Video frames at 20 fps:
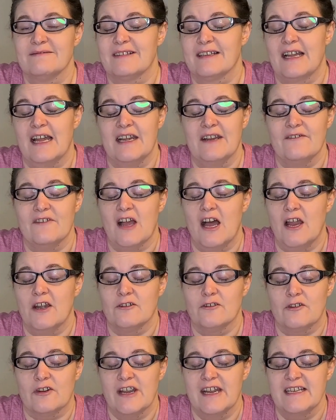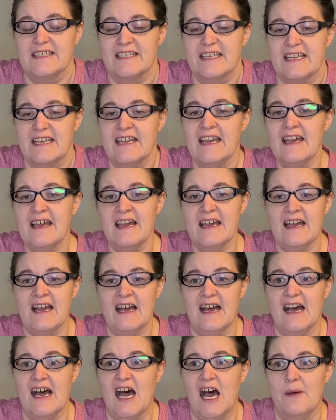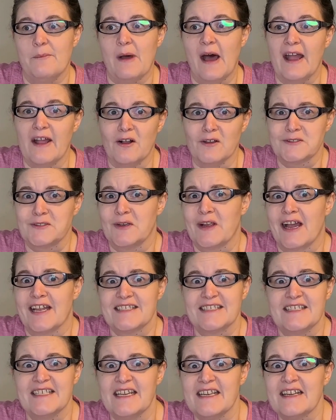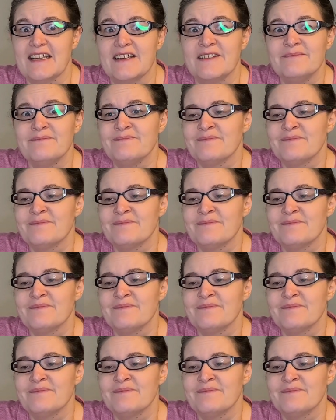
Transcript: kind of gotten crazy. I also got sick.